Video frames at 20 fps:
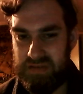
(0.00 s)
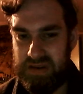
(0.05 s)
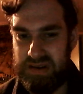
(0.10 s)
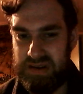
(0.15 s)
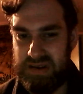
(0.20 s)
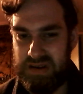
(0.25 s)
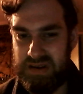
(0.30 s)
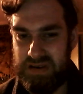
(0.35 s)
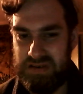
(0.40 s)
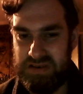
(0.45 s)
the
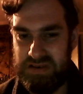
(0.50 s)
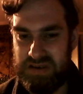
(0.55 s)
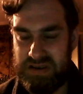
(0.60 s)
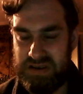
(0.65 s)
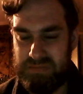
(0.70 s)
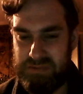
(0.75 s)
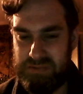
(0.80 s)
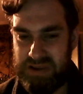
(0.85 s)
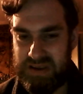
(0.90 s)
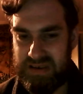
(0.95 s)
two,
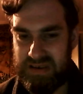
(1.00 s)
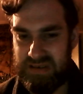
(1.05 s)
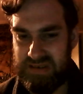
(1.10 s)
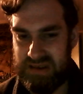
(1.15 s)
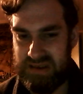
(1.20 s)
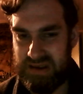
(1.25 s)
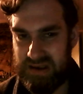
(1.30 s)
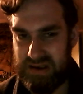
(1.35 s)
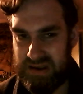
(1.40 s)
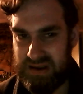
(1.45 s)
just
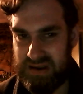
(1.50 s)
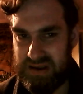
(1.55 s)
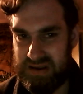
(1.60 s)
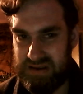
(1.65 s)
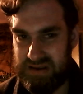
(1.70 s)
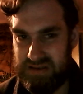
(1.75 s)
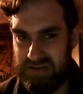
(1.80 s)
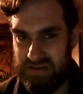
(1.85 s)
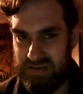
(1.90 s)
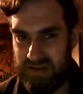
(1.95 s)
because I
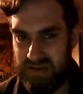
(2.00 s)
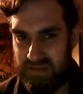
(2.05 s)
know